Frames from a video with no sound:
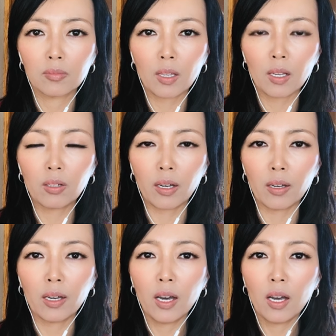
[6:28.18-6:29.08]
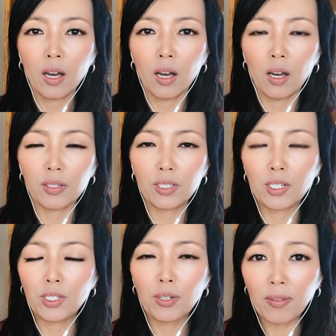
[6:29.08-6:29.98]
Okay.
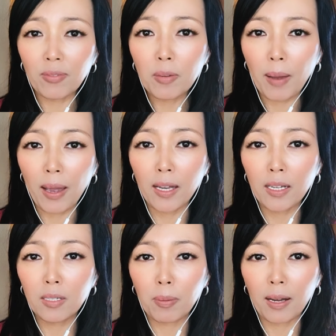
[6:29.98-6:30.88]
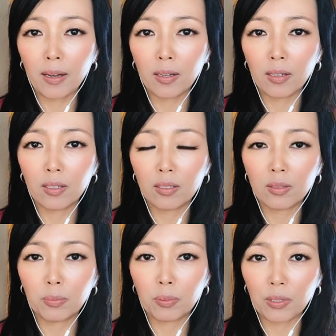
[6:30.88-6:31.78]
Did you ever paid by
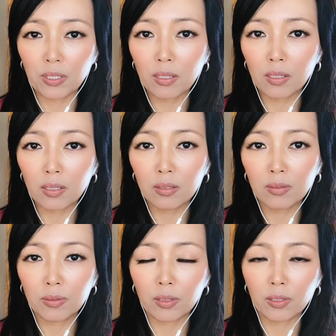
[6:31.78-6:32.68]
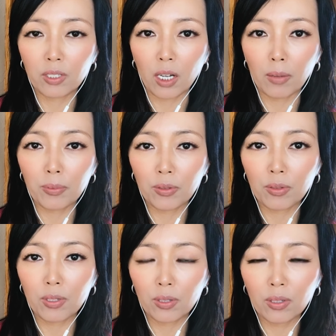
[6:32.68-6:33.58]
the person for the jobs you
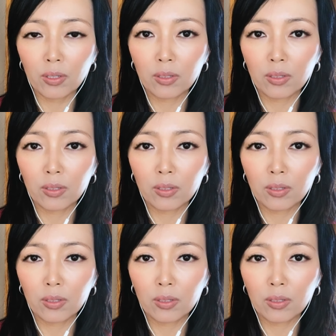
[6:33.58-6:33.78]
do?